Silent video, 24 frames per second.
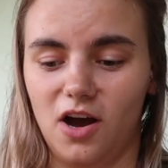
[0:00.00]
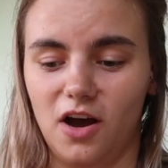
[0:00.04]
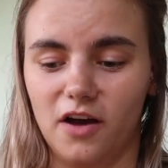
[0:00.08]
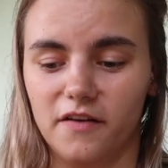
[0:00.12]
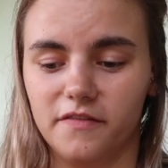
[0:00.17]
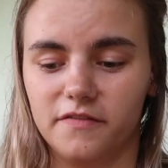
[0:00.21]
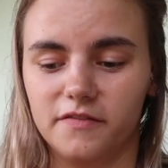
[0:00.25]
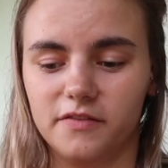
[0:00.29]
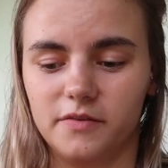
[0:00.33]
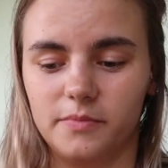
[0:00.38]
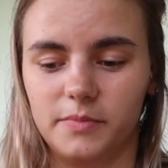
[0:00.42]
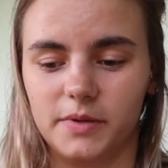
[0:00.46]

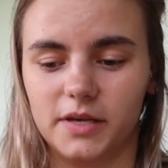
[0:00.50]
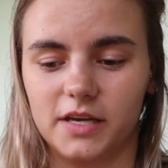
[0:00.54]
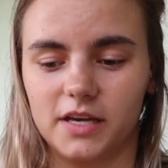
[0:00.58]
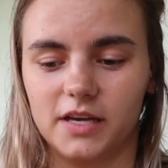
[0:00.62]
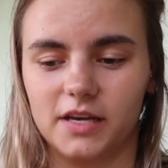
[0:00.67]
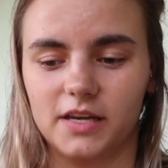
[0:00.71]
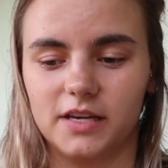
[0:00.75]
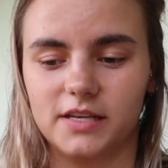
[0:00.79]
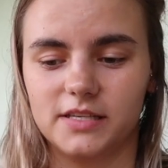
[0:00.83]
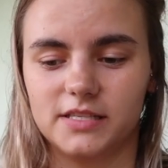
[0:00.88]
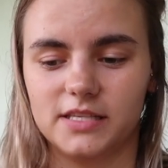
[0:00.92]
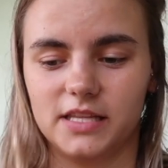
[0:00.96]
off
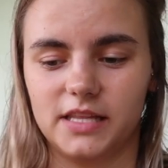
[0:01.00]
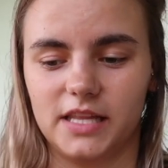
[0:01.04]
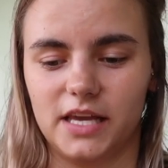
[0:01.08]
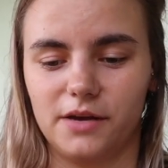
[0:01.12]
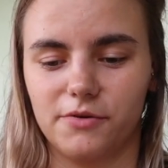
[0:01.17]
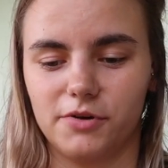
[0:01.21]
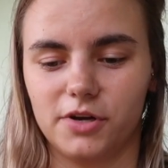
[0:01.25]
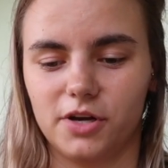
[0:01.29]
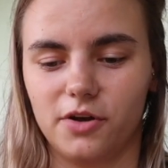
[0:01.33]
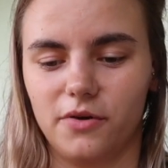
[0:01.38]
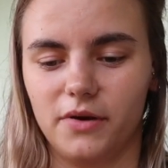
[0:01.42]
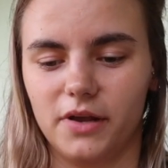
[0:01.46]
because they
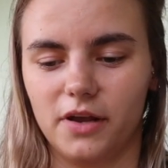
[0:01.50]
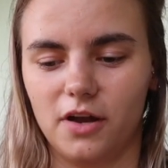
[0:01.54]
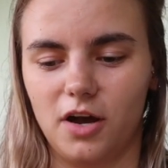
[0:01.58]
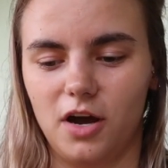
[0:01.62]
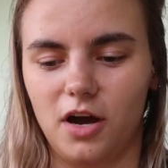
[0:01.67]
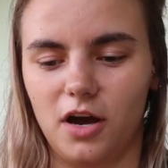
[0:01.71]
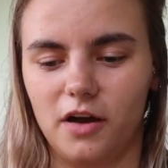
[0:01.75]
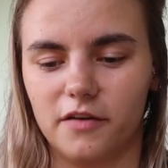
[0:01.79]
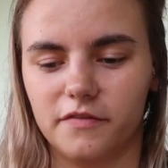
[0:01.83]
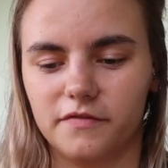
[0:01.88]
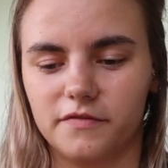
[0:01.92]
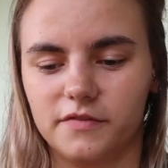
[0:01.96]
were going
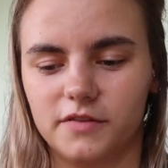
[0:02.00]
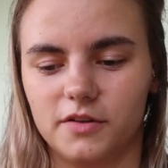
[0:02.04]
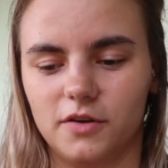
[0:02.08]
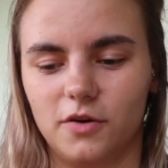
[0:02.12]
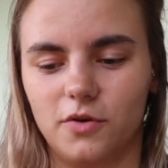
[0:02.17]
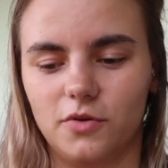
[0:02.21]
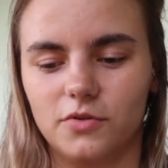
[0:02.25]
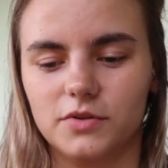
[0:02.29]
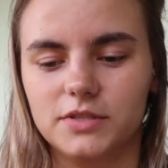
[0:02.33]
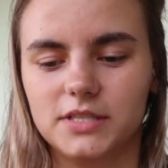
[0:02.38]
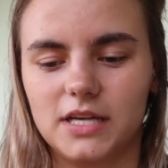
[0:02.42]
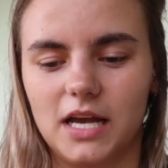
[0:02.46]
off the
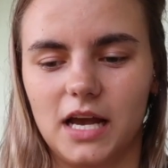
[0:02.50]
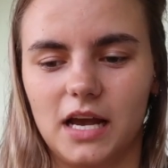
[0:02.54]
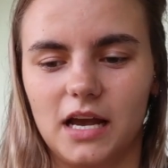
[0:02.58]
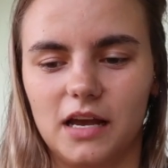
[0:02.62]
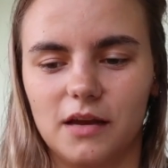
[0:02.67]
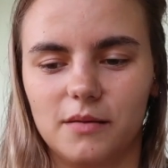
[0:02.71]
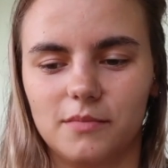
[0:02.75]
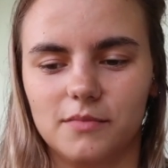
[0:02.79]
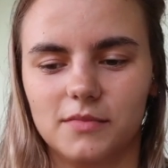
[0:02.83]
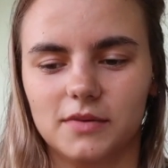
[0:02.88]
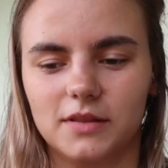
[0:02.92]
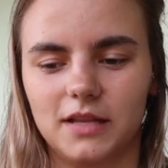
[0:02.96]
whole
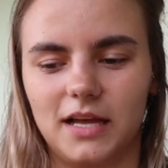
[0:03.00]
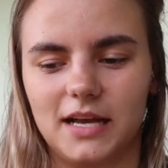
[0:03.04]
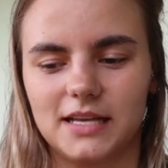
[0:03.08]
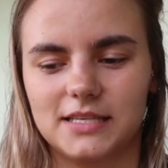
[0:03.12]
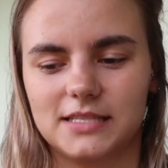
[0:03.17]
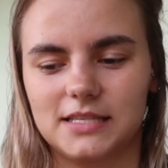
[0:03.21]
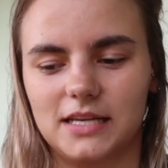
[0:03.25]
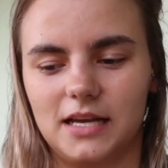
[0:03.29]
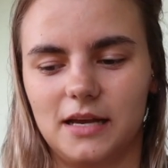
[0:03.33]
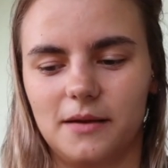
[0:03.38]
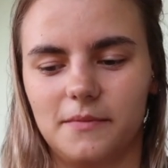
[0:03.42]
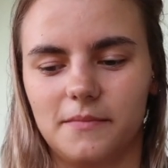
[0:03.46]
time
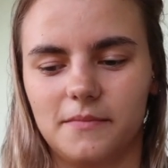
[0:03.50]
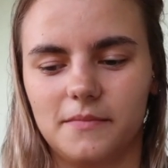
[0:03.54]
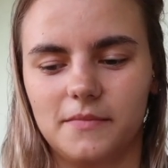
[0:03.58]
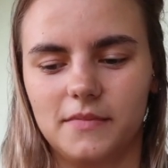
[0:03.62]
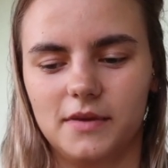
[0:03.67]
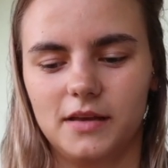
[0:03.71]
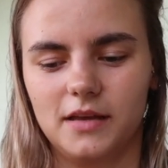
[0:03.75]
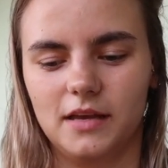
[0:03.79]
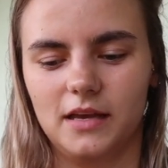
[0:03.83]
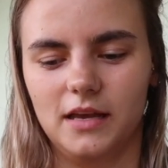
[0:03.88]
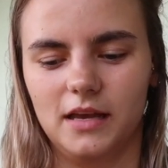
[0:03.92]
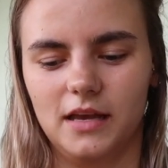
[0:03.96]
last time.
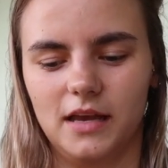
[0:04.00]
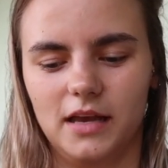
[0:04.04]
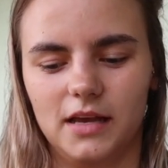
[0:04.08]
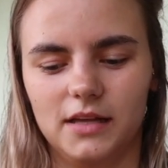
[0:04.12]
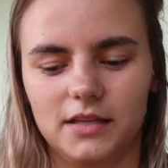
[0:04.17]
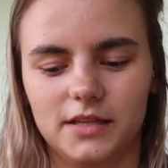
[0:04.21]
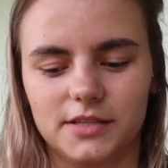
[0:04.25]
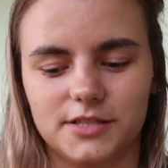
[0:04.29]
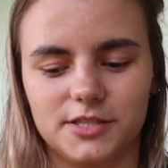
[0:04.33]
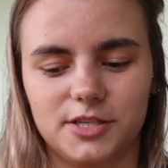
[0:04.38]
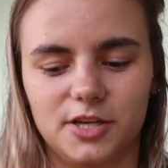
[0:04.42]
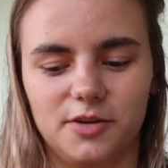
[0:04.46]

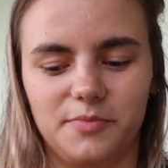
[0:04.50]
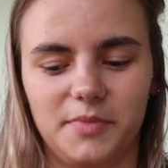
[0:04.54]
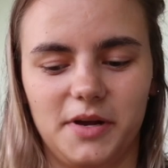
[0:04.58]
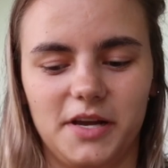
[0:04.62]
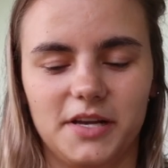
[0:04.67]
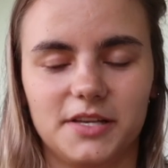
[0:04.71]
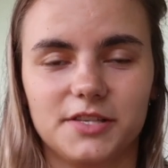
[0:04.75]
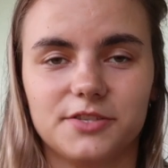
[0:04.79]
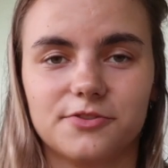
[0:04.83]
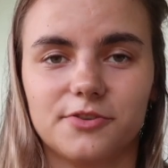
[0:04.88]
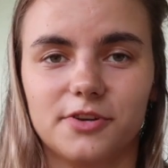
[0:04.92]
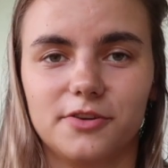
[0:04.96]
Let's turn
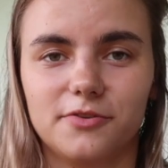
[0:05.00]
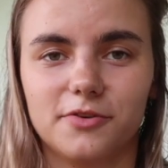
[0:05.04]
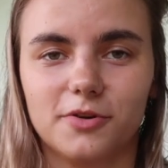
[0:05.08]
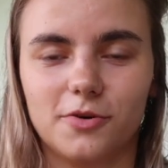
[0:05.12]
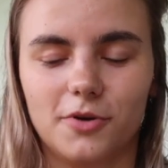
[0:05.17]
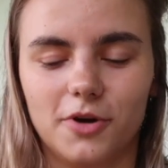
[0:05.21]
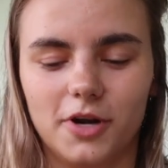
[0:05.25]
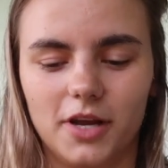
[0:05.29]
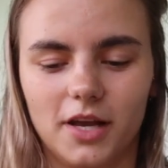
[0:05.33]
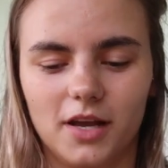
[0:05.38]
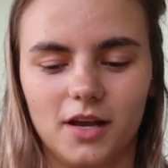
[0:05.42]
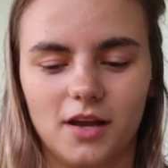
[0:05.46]
my screen
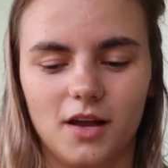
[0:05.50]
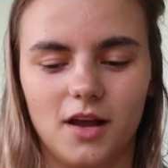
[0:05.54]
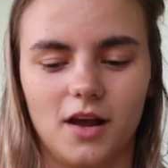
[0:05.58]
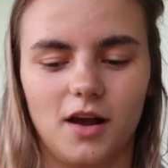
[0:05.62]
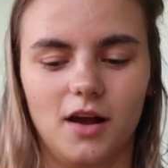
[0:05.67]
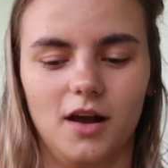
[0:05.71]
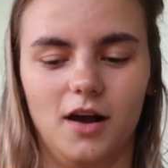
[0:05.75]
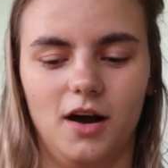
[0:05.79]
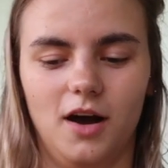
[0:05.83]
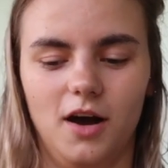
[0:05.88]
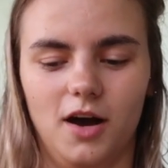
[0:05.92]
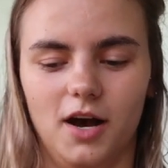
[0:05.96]
recording
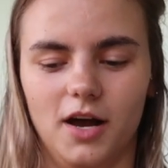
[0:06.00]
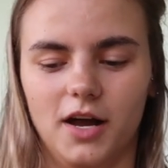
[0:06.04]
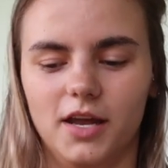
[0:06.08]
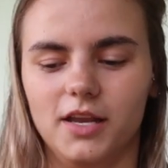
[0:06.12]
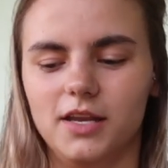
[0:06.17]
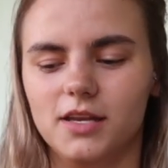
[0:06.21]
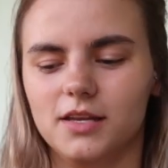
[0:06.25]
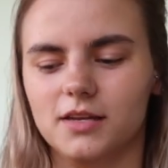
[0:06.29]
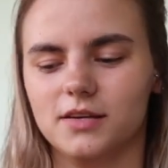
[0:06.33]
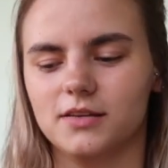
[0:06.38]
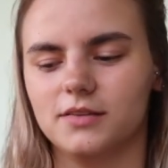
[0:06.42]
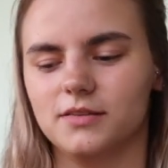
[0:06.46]

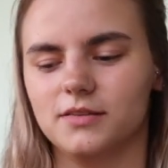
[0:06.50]
on.